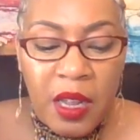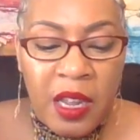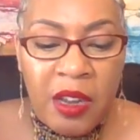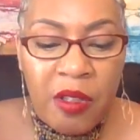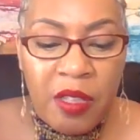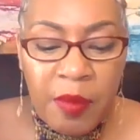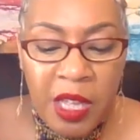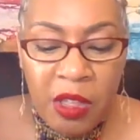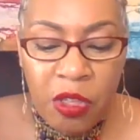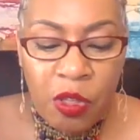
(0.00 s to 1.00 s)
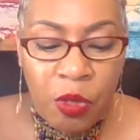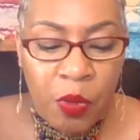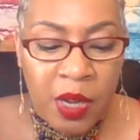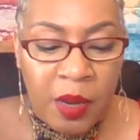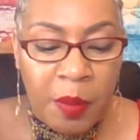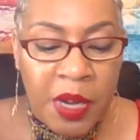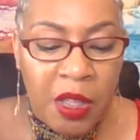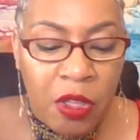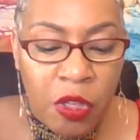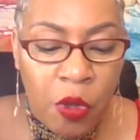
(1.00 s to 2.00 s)
And there's some issues with it, but
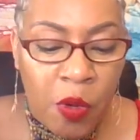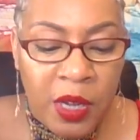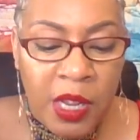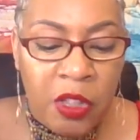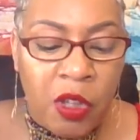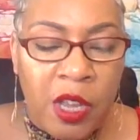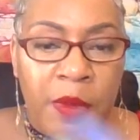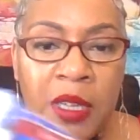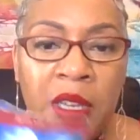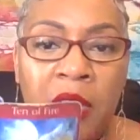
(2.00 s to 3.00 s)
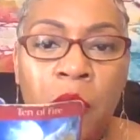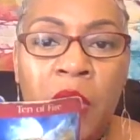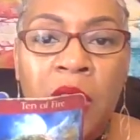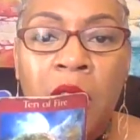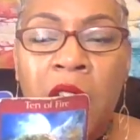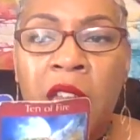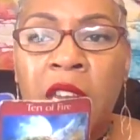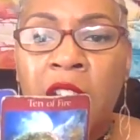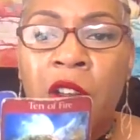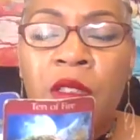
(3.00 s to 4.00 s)
it's showing that you could be dealing with an
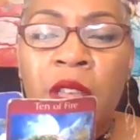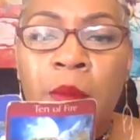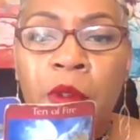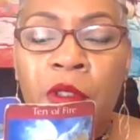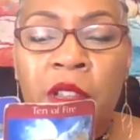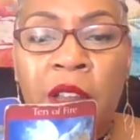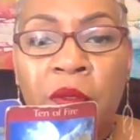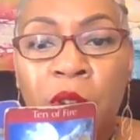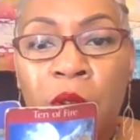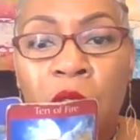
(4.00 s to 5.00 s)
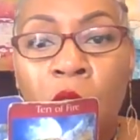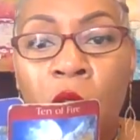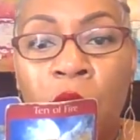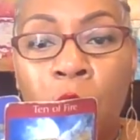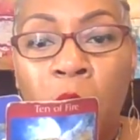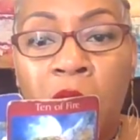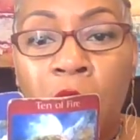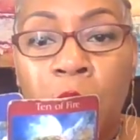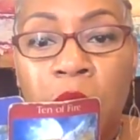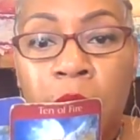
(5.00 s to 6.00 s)
air sign person that feels
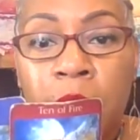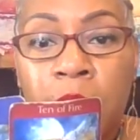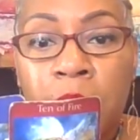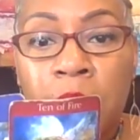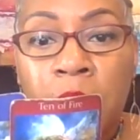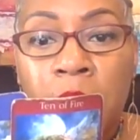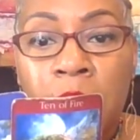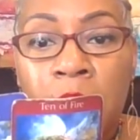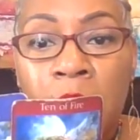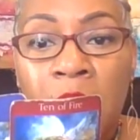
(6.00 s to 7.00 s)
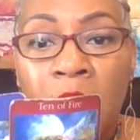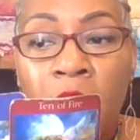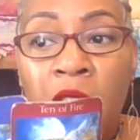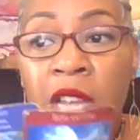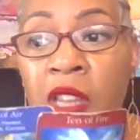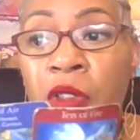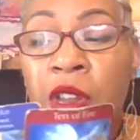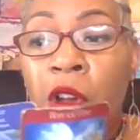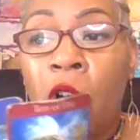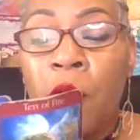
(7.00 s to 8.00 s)
overwhelmed, or either
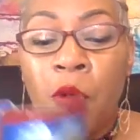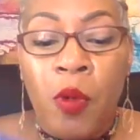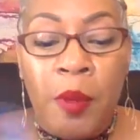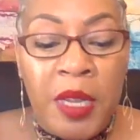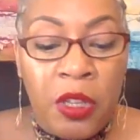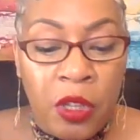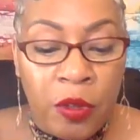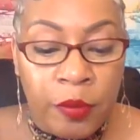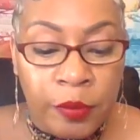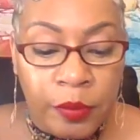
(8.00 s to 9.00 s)
they're overwhelming you.